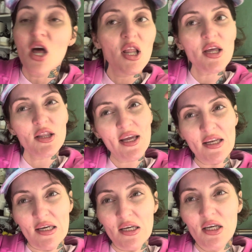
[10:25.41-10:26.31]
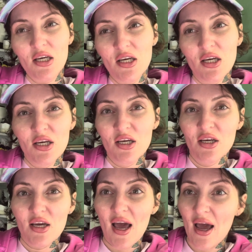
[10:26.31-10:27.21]
Like, lady,
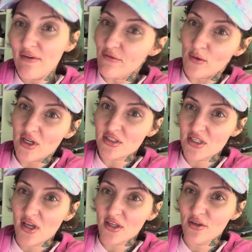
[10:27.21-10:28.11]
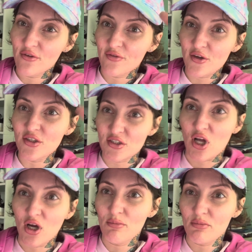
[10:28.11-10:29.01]
everyone has to yell at you for you to stop?